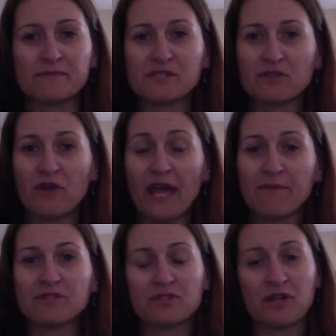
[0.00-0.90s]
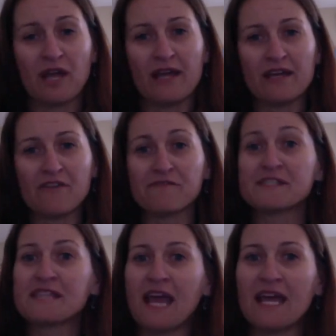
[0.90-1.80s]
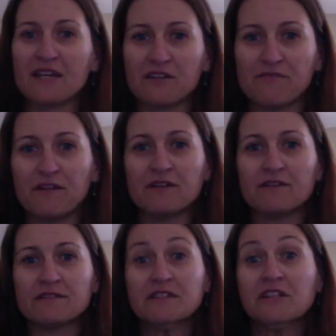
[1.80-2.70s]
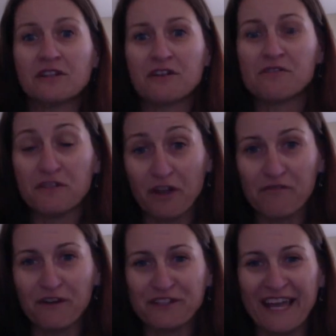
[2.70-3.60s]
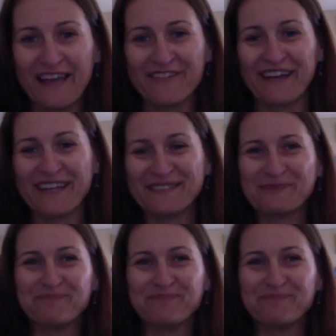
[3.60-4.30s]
So you're able to kind of stay and not fall, not fall down, right?